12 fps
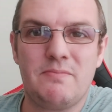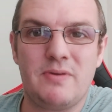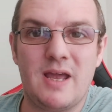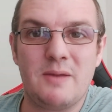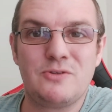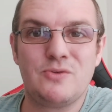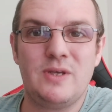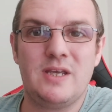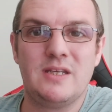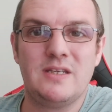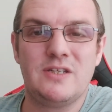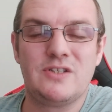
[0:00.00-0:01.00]
Perhaps we
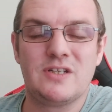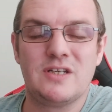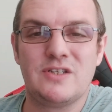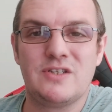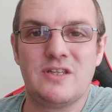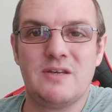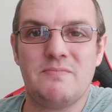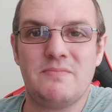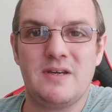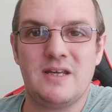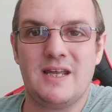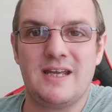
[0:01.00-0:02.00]
can discuss
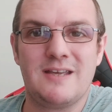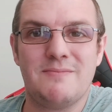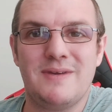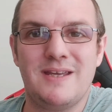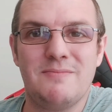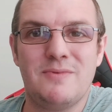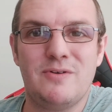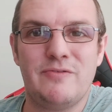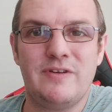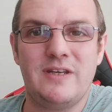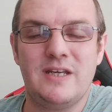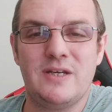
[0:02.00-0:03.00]
them and I can make more
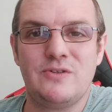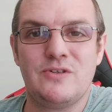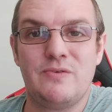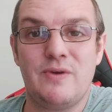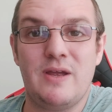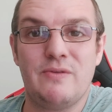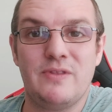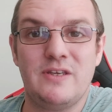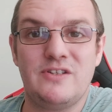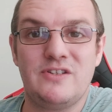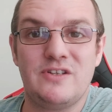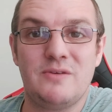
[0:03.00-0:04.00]
videos around
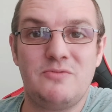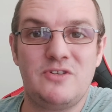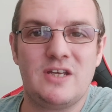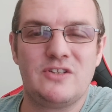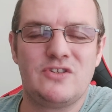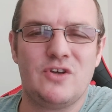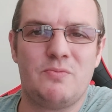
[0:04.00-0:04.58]
this subject